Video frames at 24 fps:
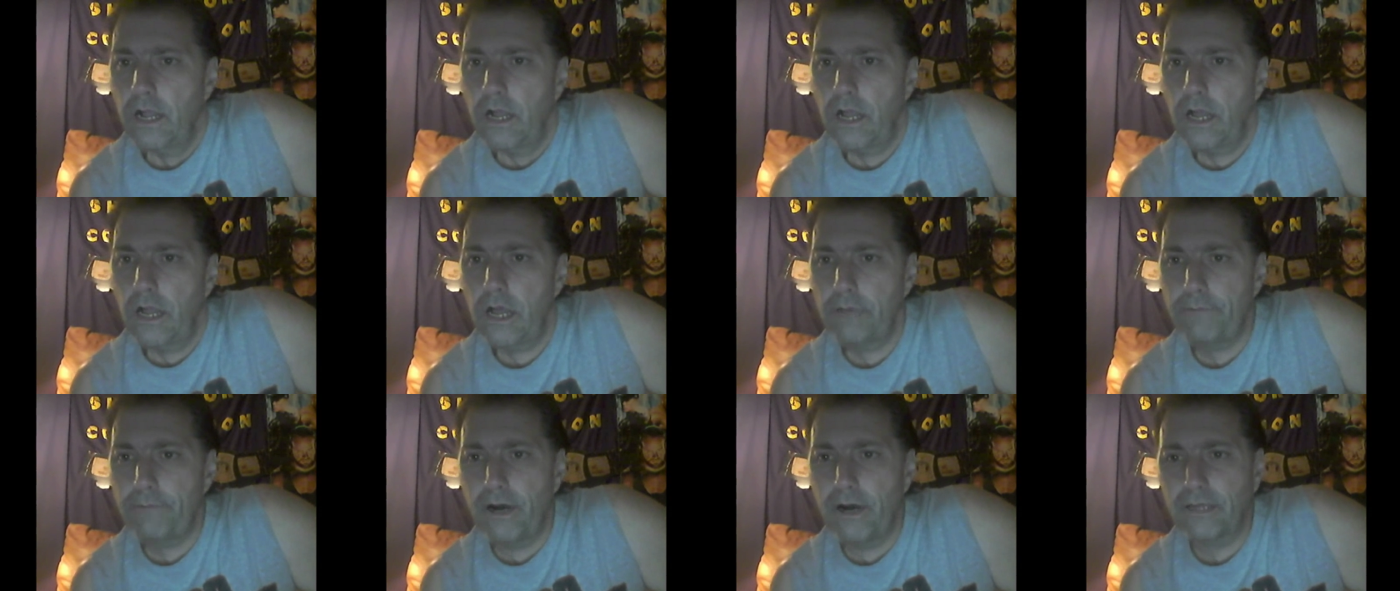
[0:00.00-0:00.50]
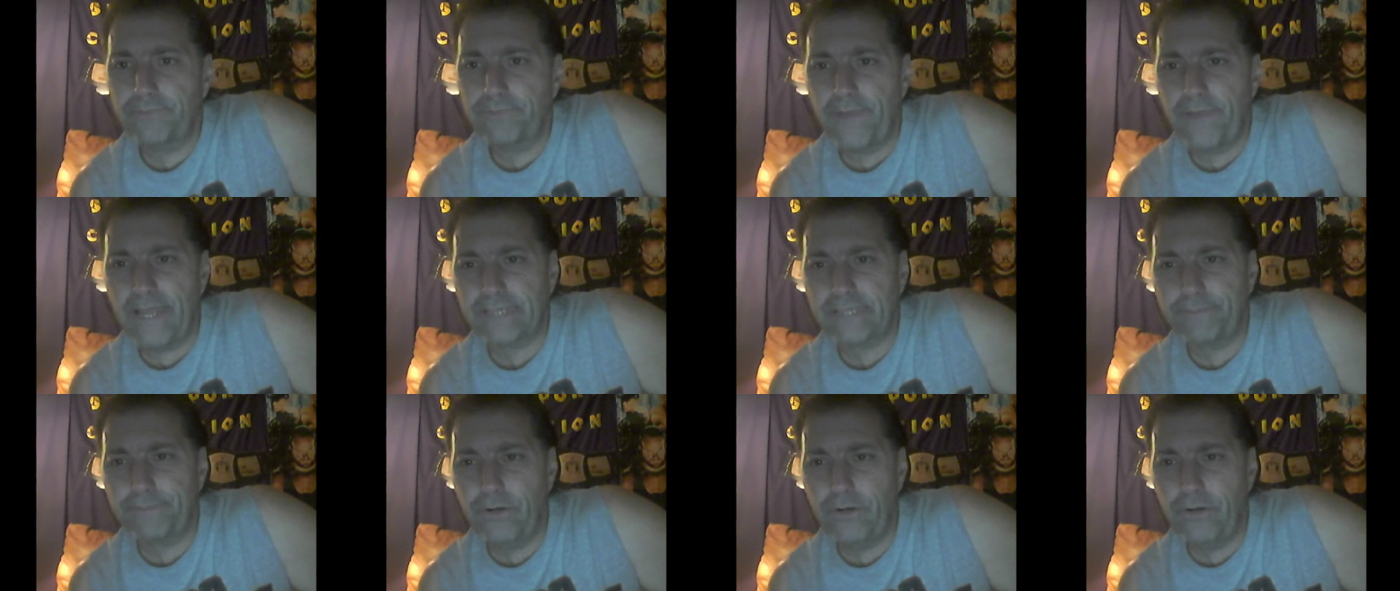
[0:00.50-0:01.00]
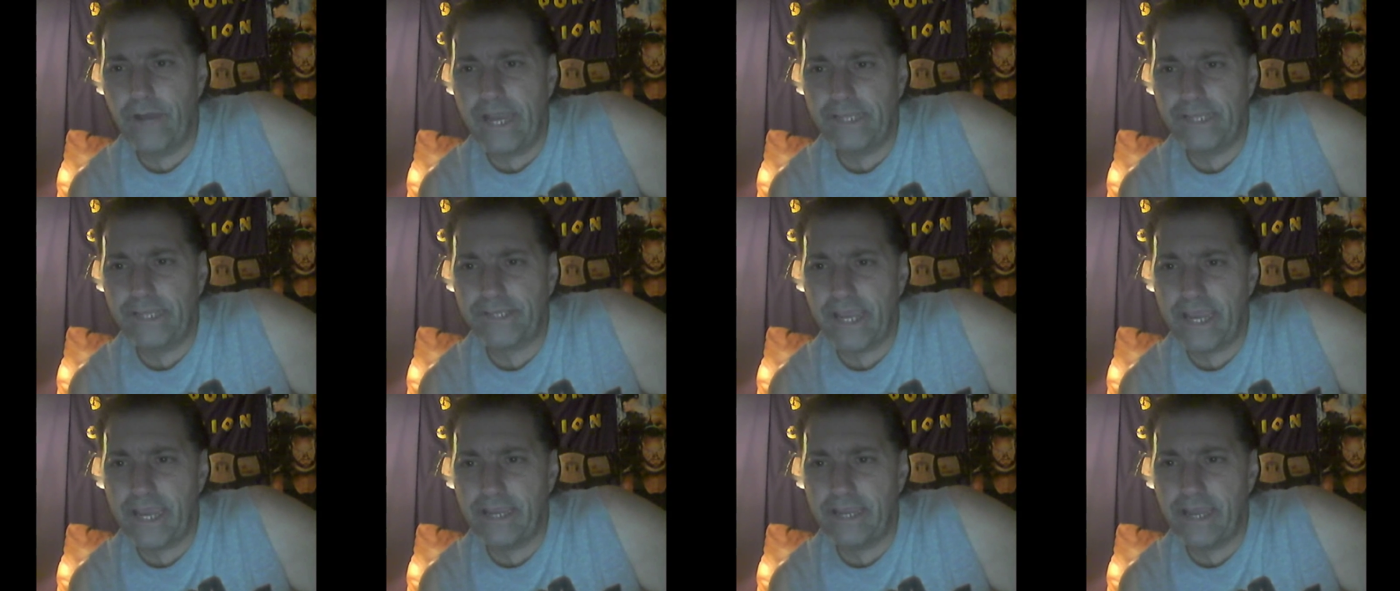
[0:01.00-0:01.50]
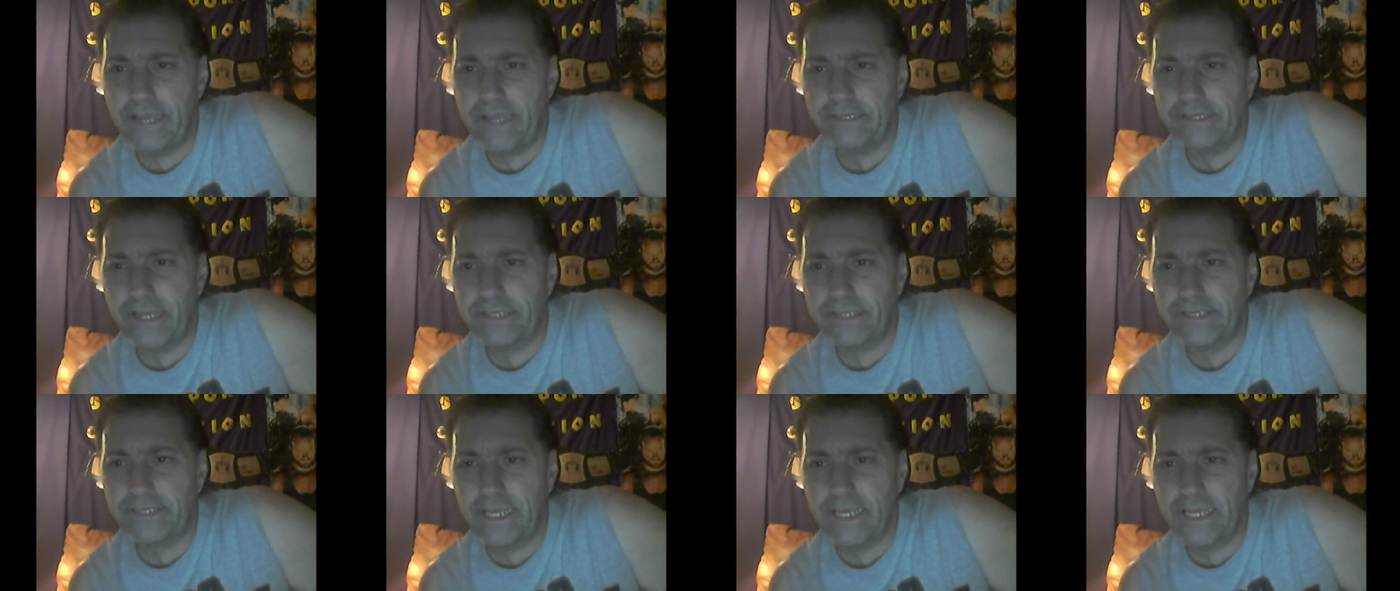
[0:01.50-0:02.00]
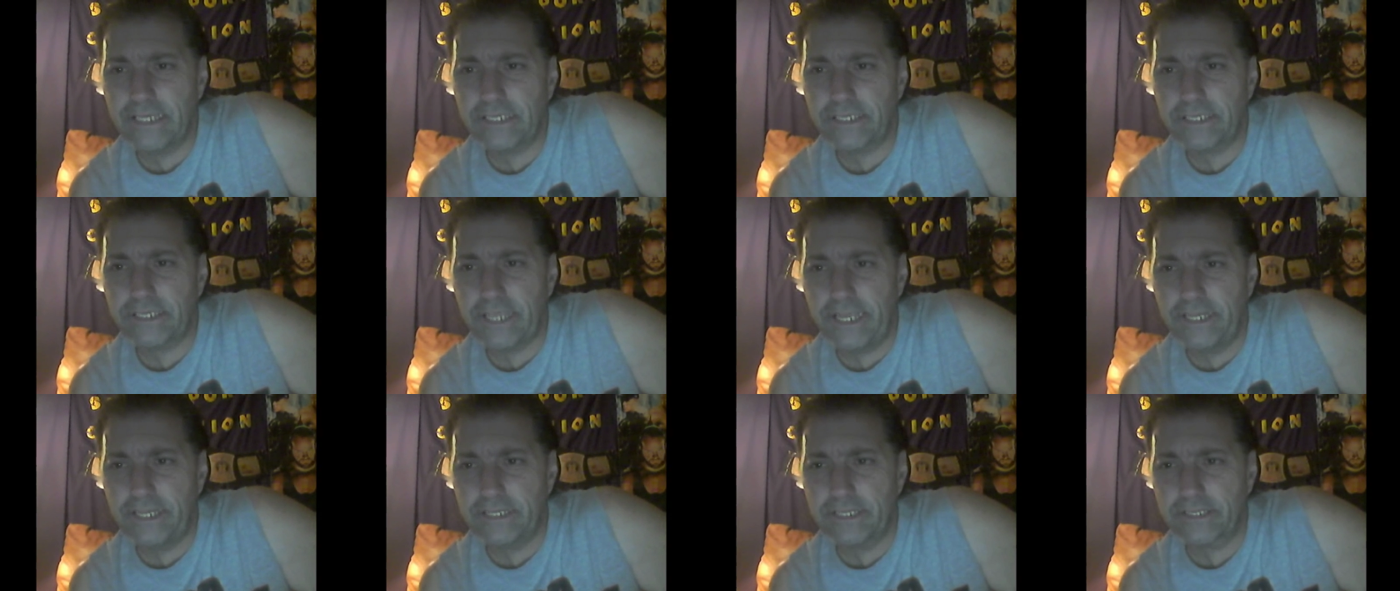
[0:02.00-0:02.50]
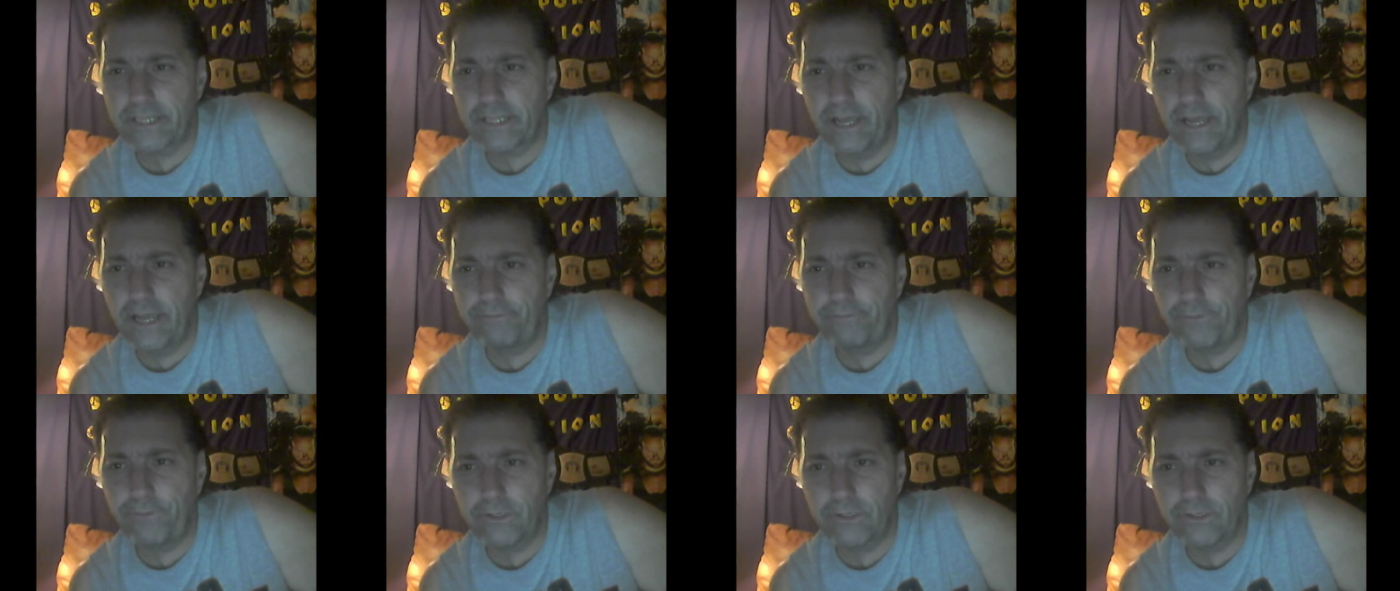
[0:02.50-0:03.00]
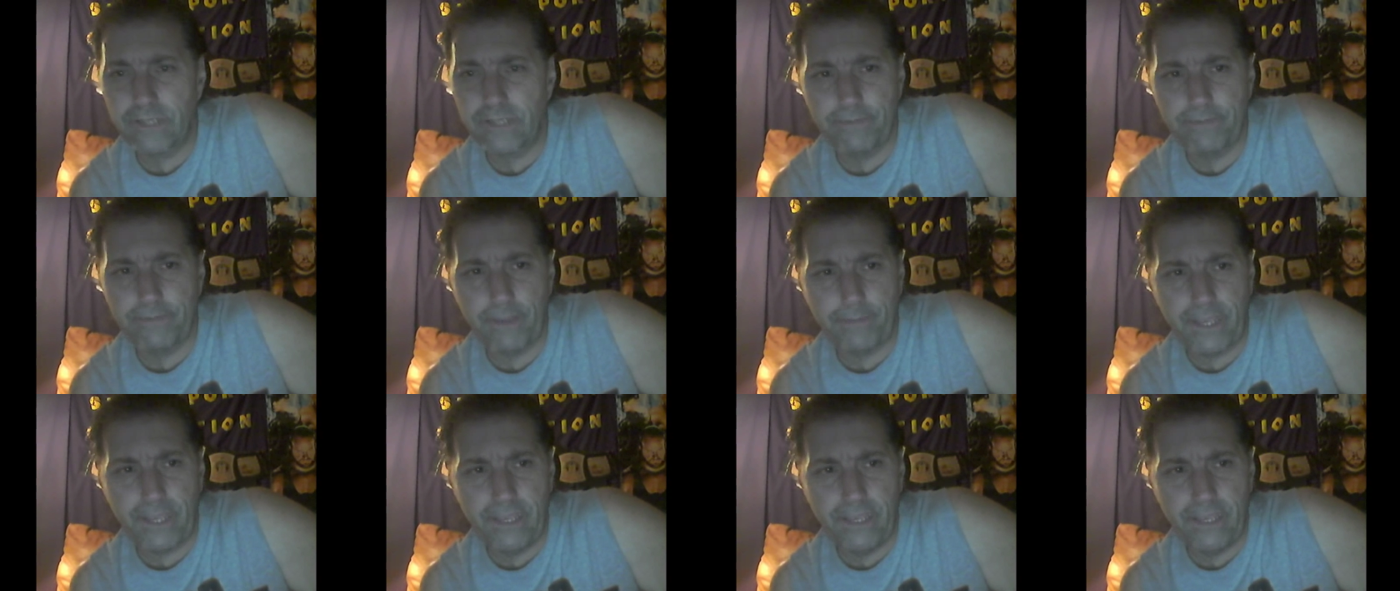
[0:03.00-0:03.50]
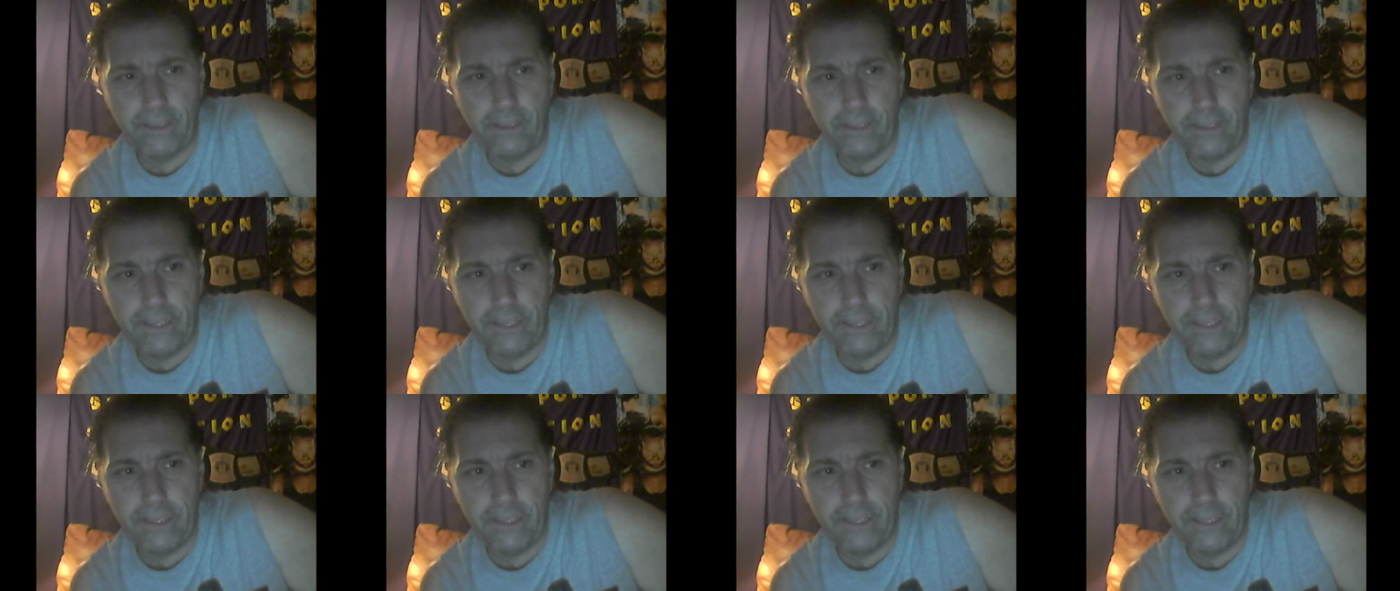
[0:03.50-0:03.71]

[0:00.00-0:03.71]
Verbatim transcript: Uh, most fans boo AJ. AJ says Cena's love for WWE